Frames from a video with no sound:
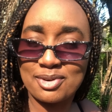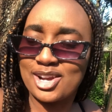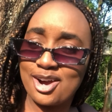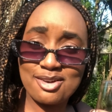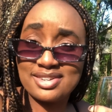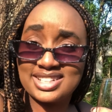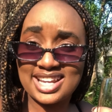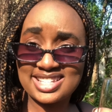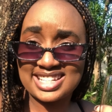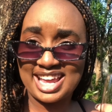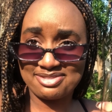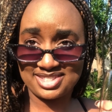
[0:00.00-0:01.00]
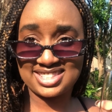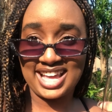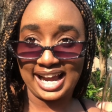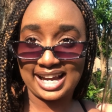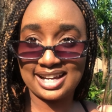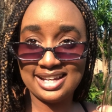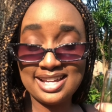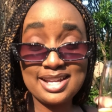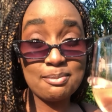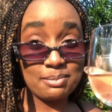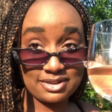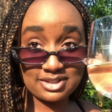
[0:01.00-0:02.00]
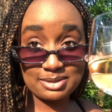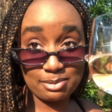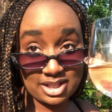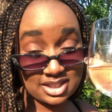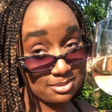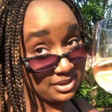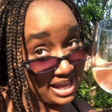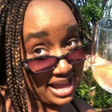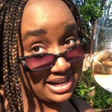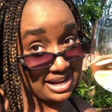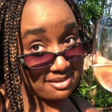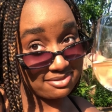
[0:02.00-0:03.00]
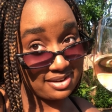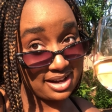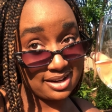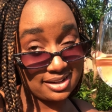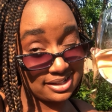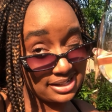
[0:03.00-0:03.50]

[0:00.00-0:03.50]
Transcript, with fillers: COVID doesn't have to suck be responsible and have fun.